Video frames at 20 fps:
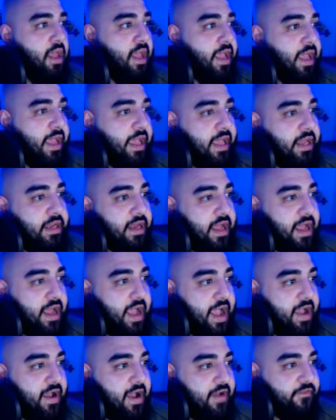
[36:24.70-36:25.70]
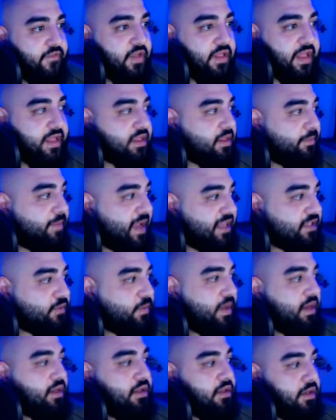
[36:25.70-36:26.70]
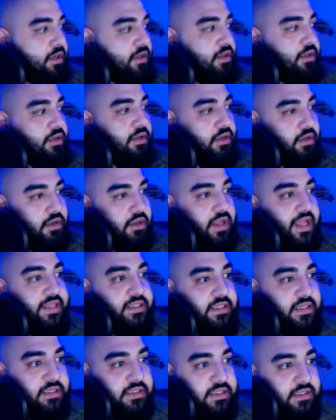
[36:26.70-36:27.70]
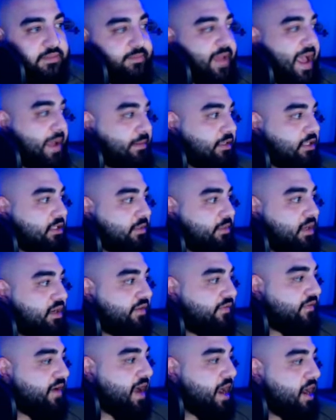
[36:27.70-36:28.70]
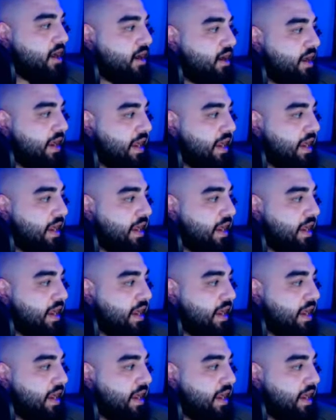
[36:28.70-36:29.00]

and I feel like the best way to learn your lessons is baptism under fire,